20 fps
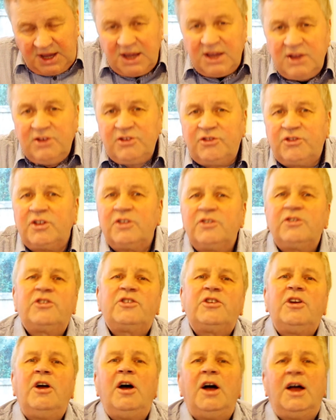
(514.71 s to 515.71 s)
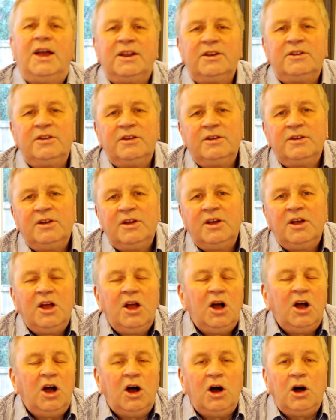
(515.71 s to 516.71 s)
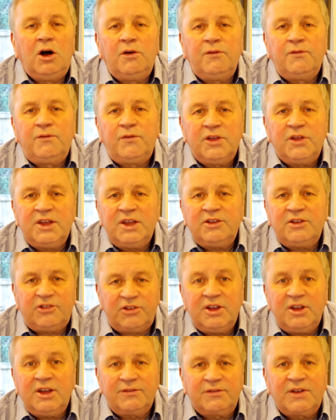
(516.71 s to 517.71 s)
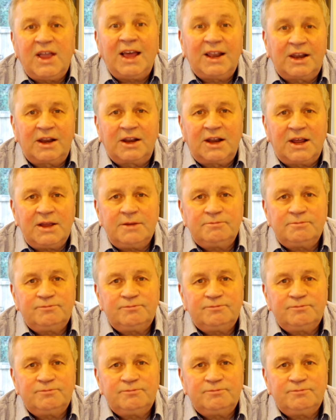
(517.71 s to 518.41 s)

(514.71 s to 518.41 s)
eastern side of the Sea of Galilee,